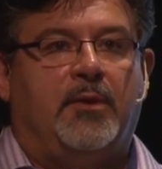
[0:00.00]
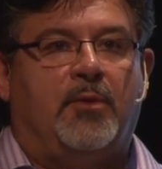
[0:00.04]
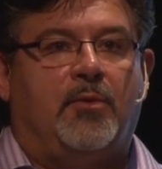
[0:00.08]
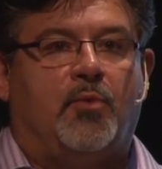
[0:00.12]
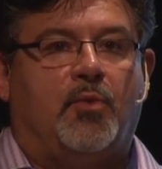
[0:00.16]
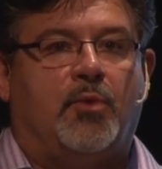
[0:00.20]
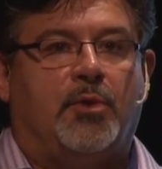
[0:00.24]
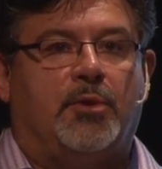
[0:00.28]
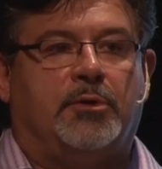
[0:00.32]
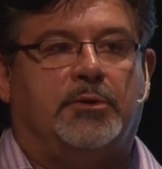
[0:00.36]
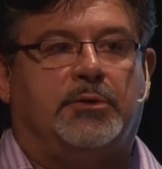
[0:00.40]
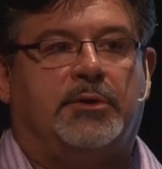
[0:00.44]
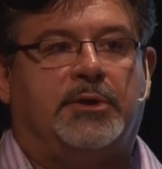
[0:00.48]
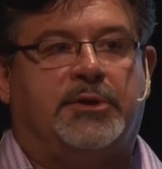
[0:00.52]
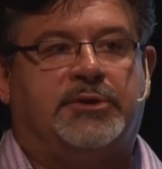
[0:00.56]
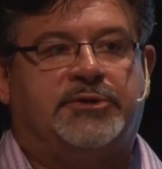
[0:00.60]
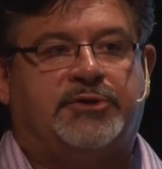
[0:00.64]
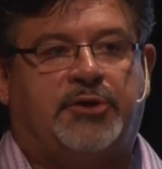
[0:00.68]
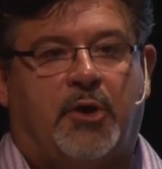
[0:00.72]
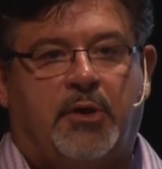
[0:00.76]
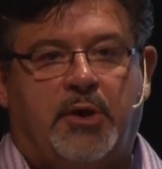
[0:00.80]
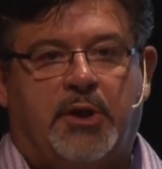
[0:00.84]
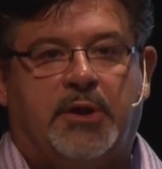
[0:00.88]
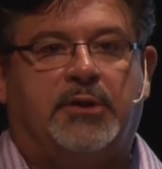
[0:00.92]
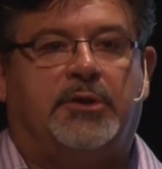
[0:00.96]
we're
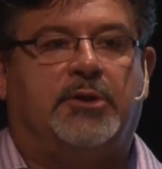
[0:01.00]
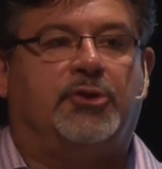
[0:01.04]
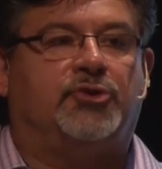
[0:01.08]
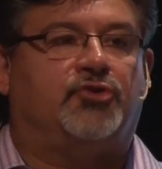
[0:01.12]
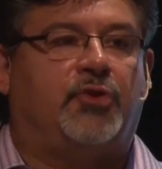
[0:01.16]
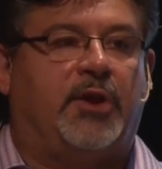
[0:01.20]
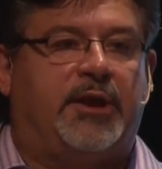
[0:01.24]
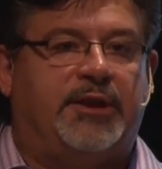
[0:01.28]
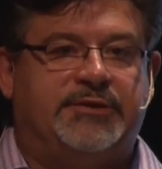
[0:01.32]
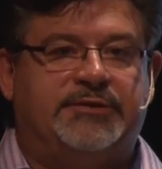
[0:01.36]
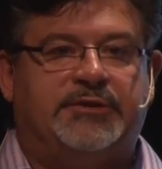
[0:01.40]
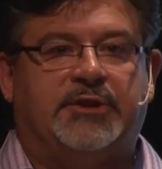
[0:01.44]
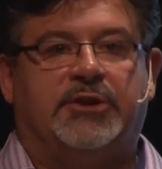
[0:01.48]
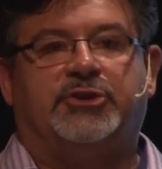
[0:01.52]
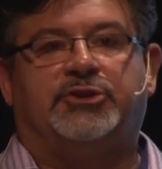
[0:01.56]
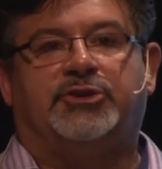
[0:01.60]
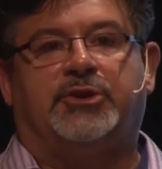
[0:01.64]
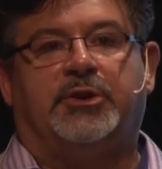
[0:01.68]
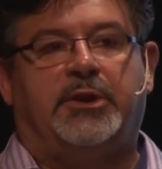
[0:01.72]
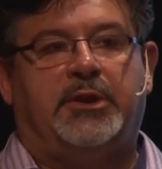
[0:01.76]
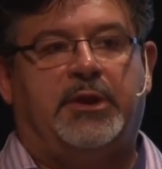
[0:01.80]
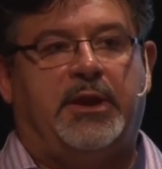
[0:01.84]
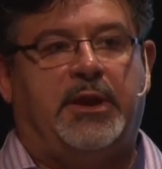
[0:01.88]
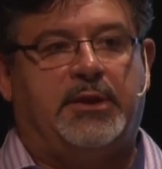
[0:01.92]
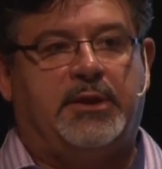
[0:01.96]
starting to
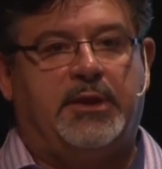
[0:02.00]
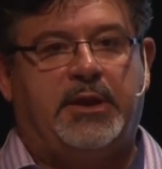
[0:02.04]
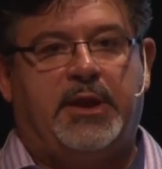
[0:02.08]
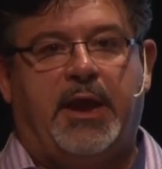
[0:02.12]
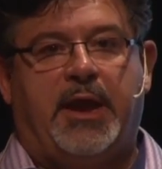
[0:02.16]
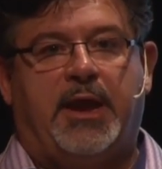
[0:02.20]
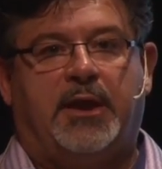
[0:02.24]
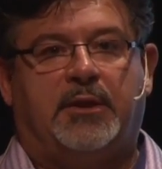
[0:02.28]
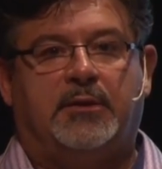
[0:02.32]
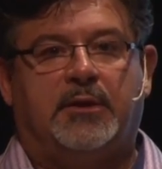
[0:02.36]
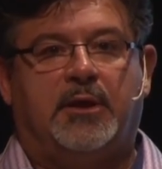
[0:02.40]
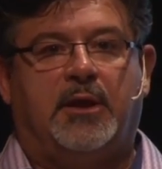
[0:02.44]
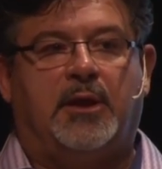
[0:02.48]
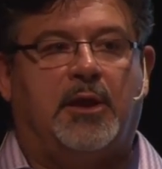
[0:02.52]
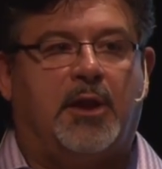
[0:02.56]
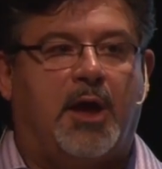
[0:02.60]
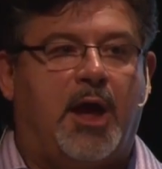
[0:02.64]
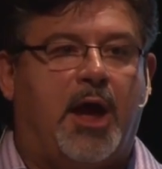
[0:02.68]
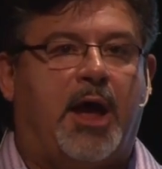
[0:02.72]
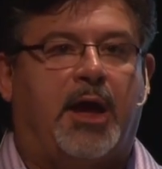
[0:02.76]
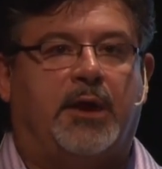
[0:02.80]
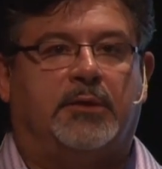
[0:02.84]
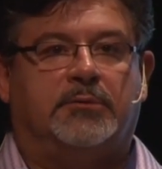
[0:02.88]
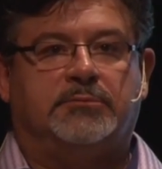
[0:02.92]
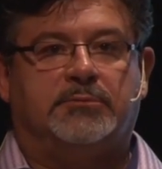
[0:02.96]
transition and get a
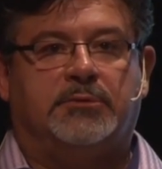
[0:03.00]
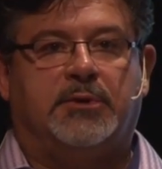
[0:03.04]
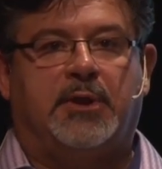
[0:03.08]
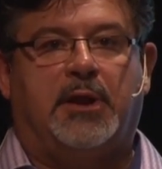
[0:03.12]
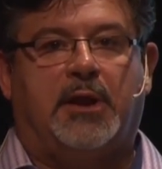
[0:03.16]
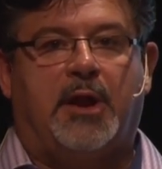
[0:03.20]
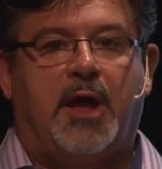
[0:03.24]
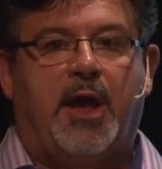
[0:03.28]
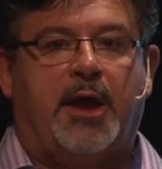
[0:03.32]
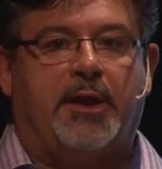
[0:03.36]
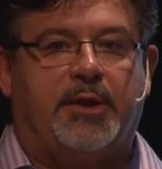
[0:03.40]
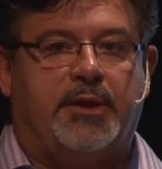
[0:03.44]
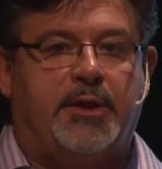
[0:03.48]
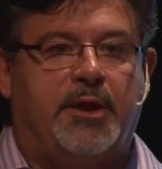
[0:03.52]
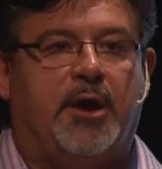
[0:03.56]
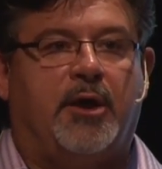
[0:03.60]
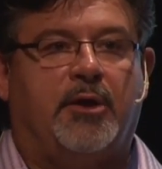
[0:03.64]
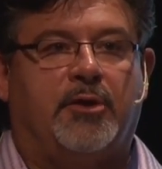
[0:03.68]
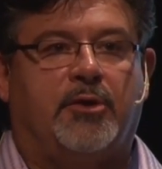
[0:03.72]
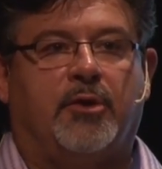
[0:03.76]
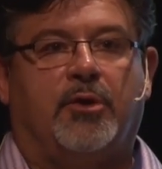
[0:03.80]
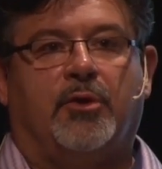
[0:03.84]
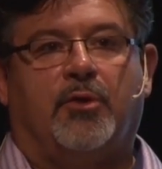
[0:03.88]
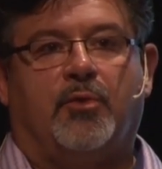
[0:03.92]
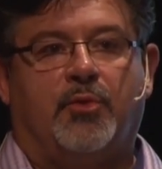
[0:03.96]
lot
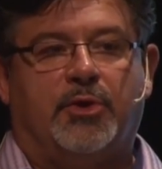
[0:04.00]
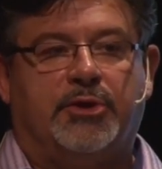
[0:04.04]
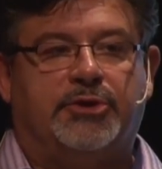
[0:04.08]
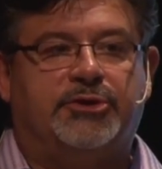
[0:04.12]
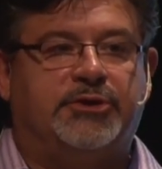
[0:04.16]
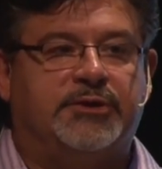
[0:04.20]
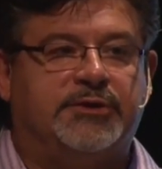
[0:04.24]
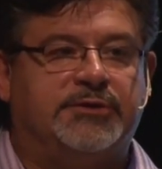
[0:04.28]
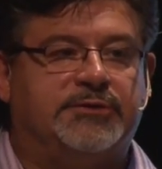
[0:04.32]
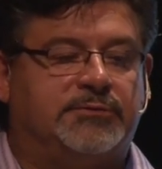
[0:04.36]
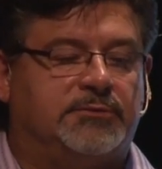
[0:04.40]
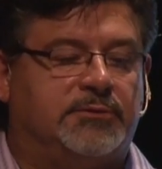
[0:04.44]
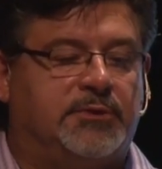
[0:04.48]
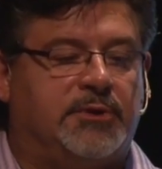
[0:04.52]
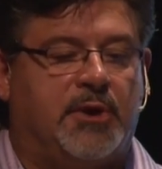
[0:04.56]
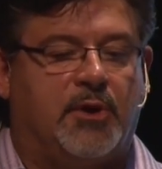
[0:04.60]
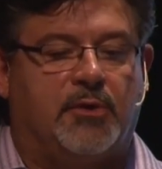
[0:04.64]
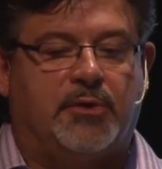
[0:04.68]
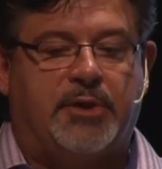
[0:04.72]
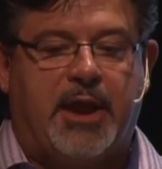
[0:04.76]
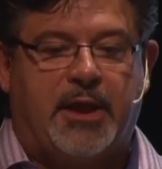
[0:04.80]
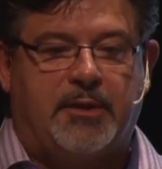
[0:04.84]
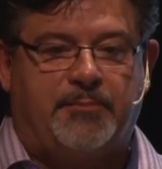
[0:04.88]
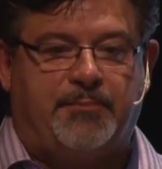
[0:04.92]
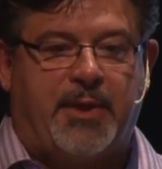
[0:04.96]
younger, which is
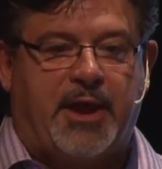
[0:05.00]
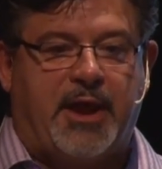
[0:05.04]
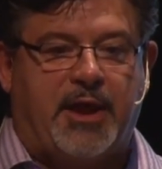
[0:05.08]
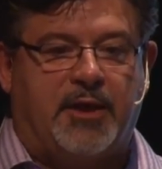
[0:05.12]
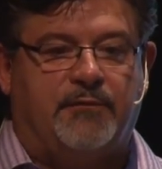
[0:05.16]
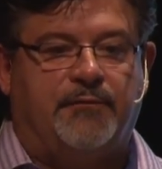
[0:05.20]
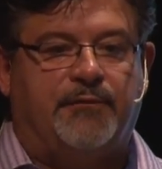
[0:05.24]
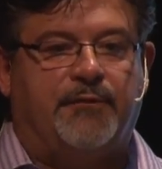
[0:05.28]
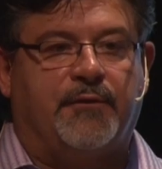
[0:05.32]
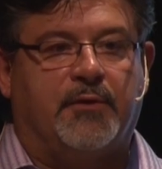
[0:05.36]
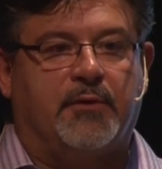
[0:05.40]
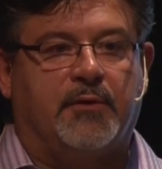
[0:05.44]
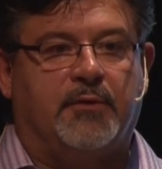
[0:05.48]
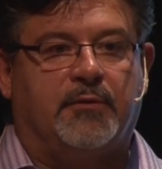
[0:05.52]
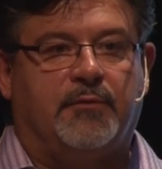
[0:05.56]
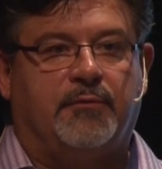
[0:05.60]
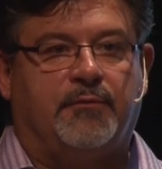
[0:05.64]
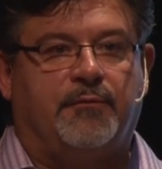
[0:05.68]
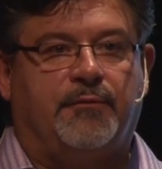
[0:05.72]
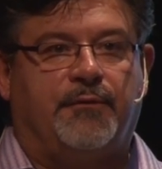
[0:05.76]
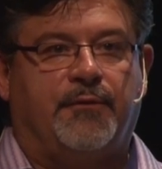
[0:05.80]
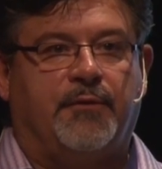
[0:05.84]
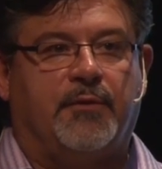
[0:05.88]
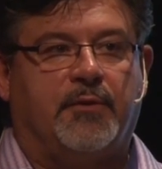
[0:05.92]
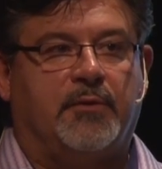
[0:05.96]
not bad
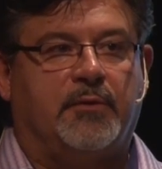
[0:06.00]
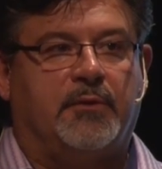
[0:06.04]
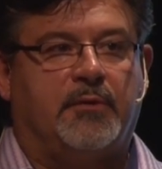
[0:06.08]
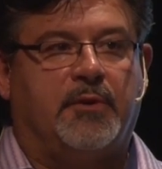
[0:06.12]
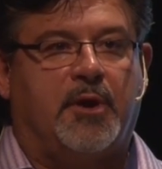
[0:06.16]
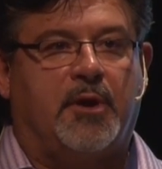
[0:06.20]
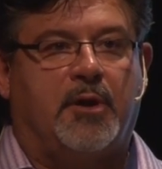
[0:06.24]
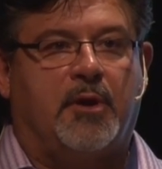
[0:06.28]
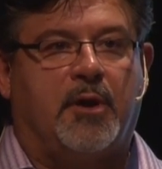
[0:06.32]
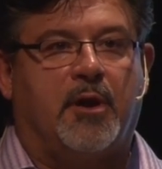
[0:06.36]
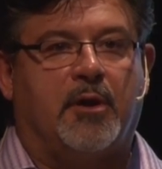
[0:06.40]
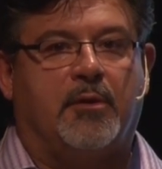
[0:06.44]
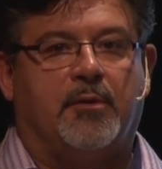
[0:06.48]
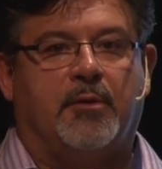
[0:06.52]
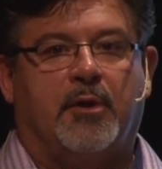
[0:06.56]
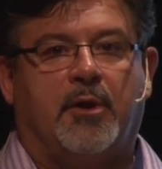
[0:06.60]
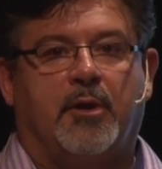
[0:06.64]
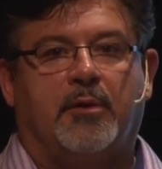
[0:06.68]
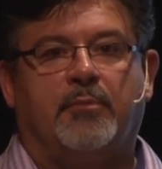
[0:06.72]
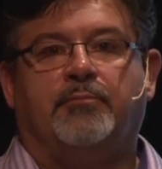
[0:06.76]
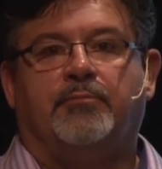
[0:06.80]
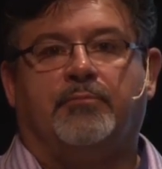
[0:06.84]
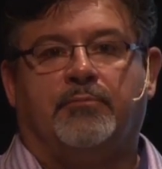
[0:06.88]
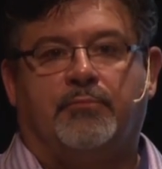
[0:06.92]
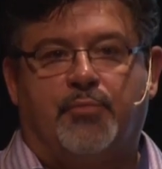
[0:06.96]
for
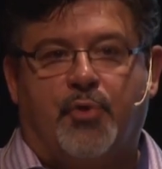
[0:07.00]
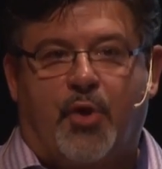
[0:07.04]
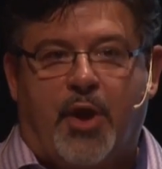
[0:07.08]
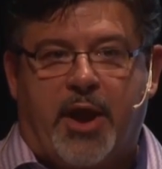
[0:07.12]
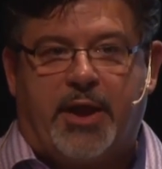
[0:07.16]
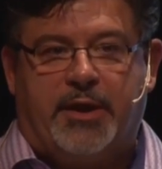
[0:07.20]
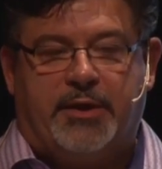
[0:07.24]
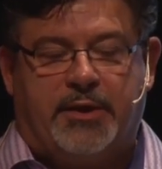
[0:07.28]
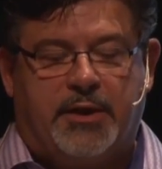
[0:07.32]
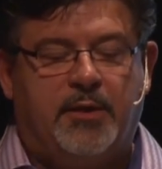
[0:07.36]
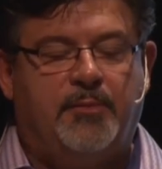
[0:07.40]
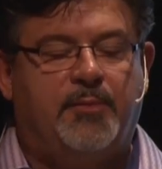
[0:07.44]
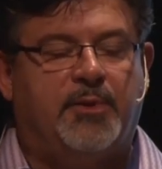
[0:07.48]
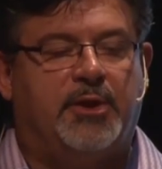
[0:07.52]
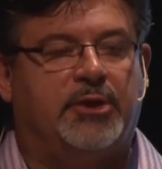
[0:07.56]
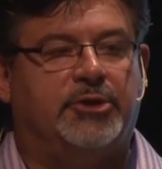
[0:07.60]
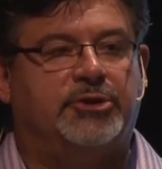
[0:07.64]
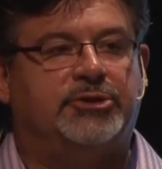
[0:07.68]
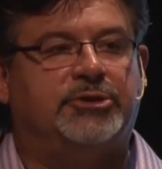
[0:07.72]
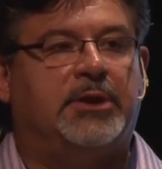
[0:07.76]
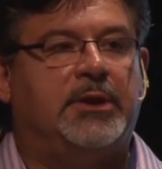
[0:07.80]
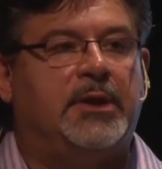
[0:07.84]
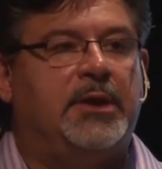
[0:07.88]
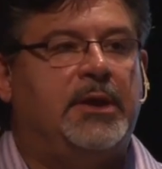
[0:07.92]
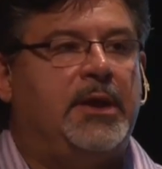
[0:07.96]
our brand
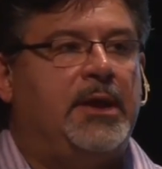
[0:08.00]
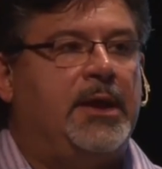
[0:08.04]
image.